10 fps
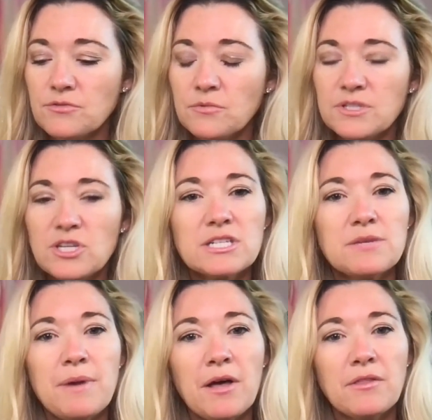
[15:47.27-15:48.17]
we talked
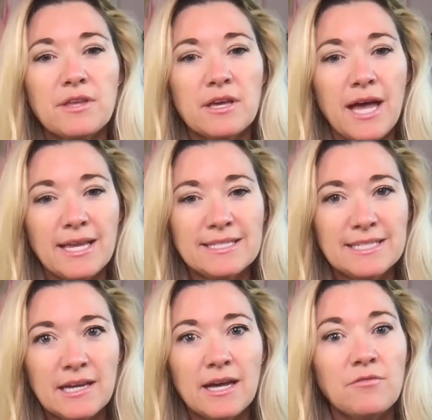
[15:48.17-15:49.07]
about the
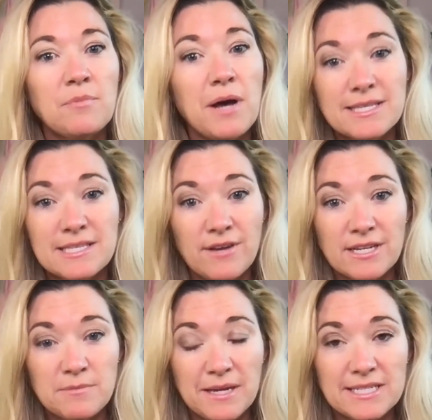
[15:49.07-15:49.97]
idea of positive
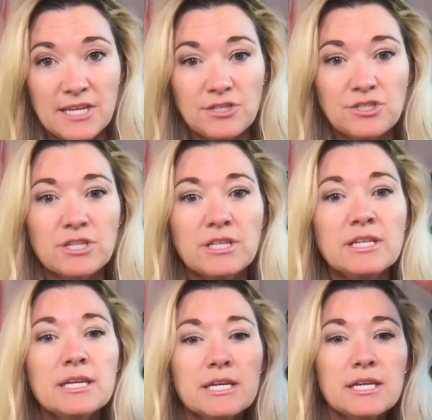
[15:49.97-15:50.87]

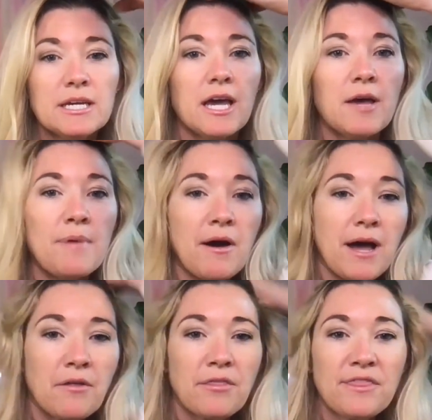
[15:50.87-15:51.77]
expectation,
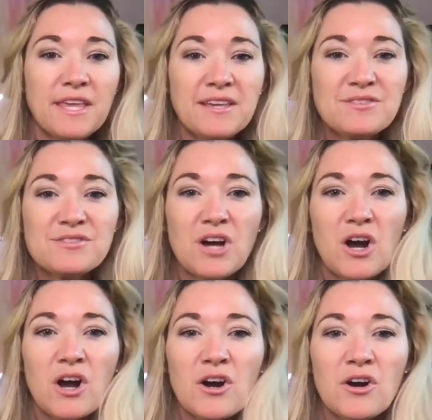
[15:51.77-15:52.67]
about how things
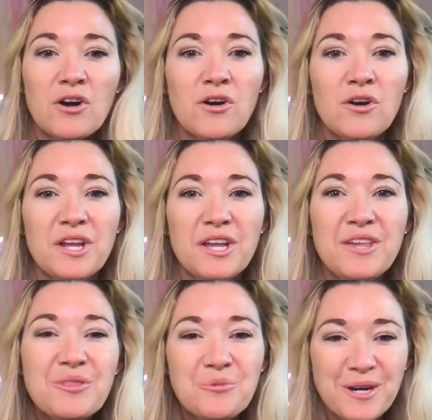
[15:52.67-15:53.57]
are
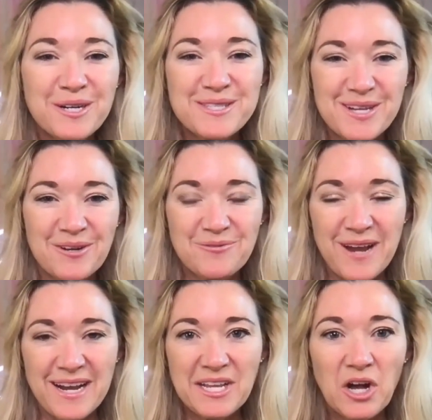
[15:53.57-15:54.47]
in the works
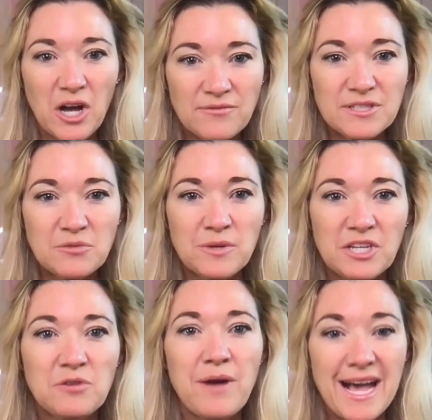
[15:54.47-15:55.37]
already. Often
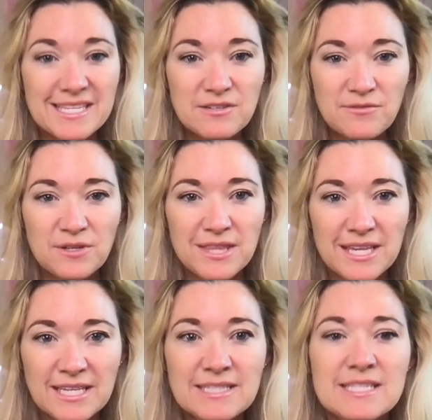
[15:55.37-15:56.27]
when you ask for
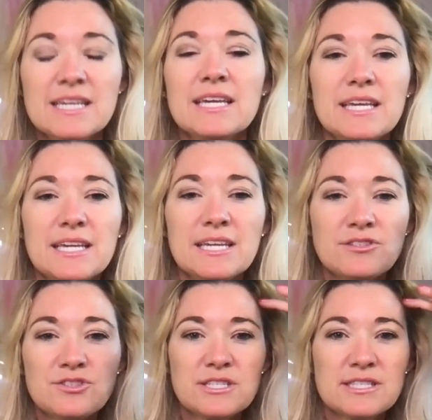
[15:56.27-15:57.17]
things,
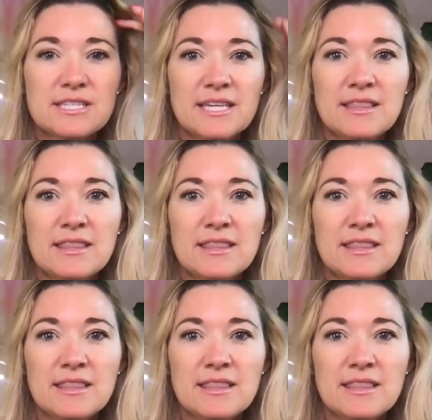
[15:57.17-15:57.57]
it's just